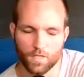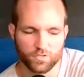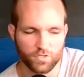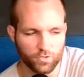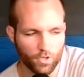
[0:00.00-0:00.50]

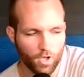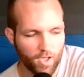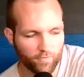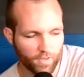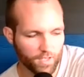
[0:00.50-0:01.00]
So, do y'all
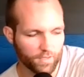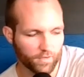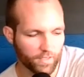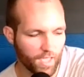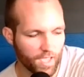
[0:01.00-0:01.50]
have a lot of
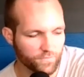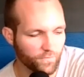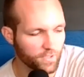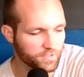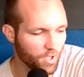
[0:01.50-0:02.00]
like hedge
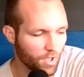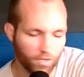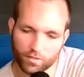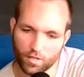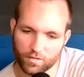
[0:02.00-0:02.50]
funds
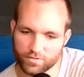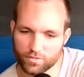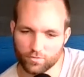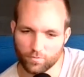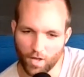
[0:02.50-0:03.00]
calling y'all
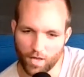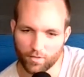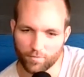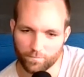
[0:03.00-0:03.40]
to buy a